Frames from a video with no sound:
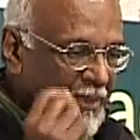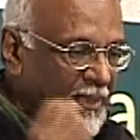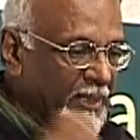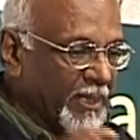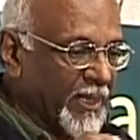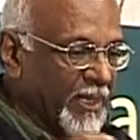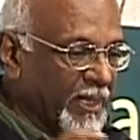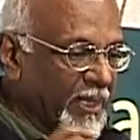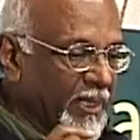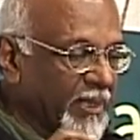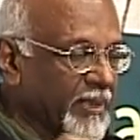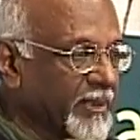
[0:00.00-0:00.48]

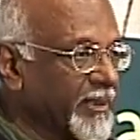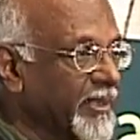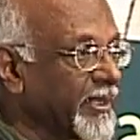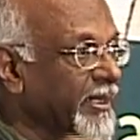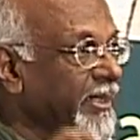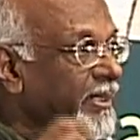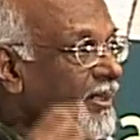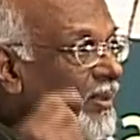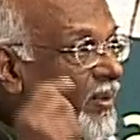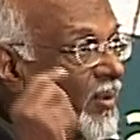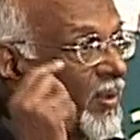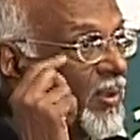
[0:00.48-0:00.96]
Art
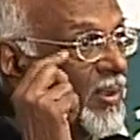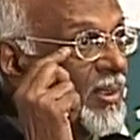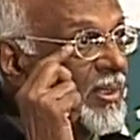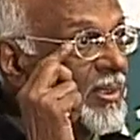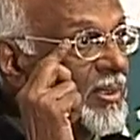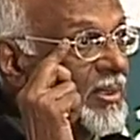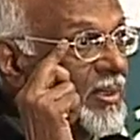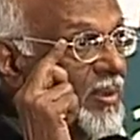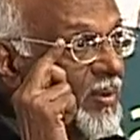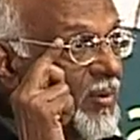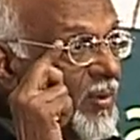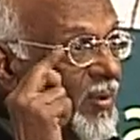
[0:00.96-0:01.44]
and
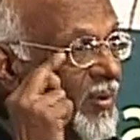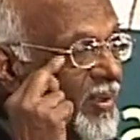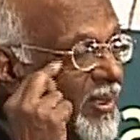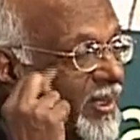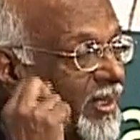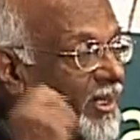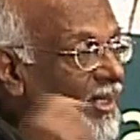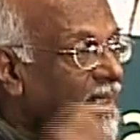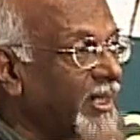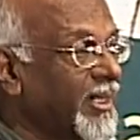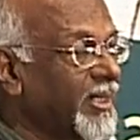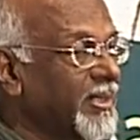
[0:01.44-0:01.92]

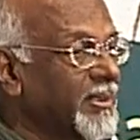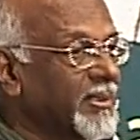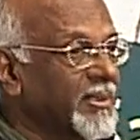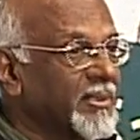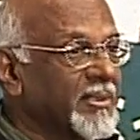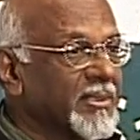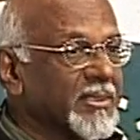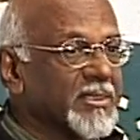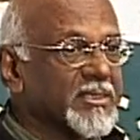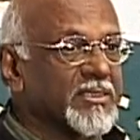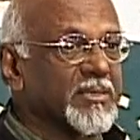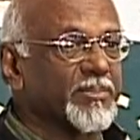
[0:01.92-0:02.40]
all
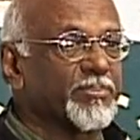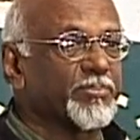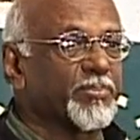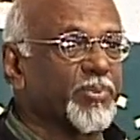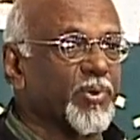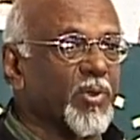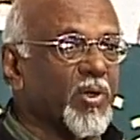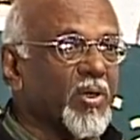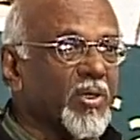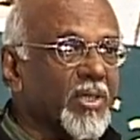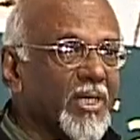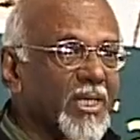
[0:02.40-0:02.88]
art is a
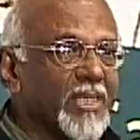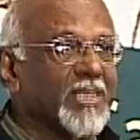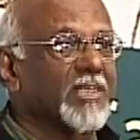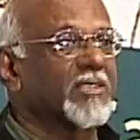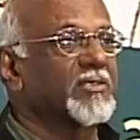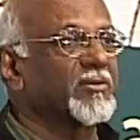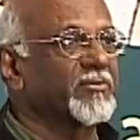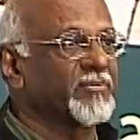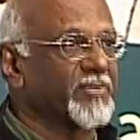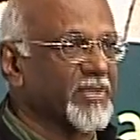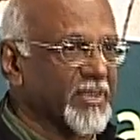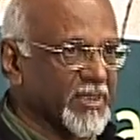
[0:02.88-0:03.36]

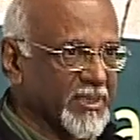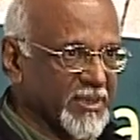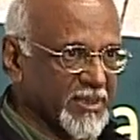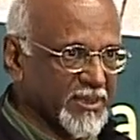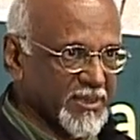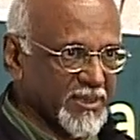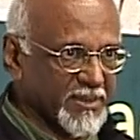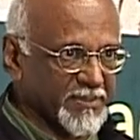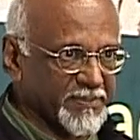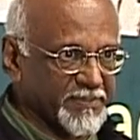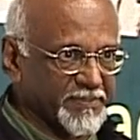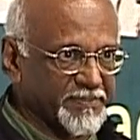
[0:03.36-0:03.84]
product of
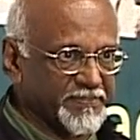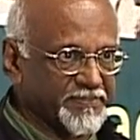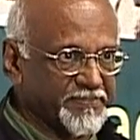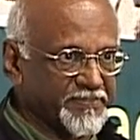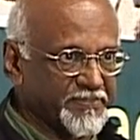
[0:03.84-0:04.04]
criticism.